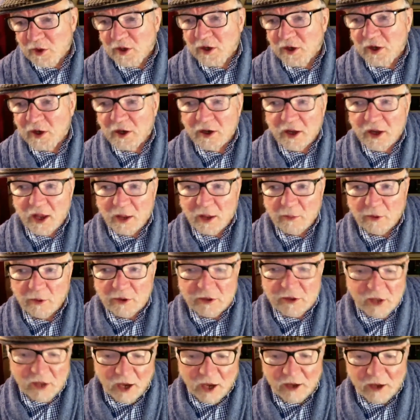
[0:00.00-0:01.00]
an enamel
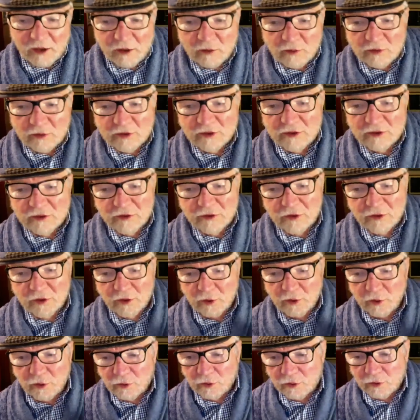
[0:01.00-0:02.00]
dial, which is sort of
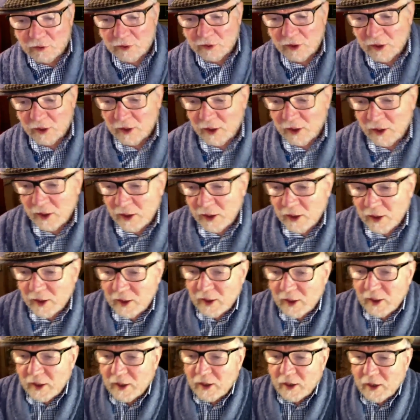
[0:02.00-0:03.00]
cool.
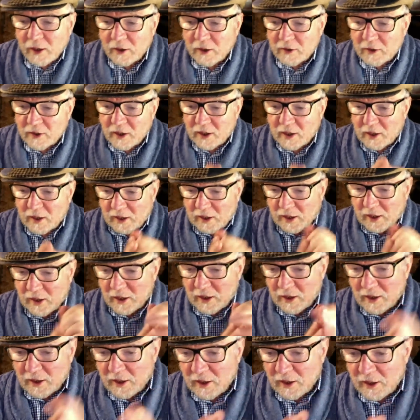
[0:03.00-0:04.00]
Okay,
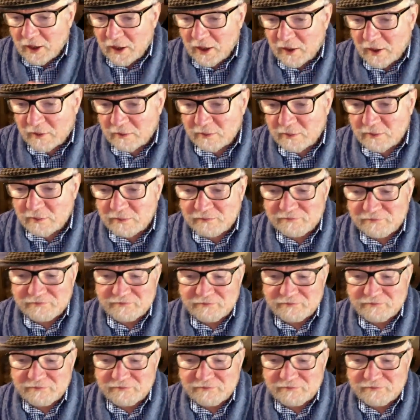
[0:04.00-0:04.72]
um,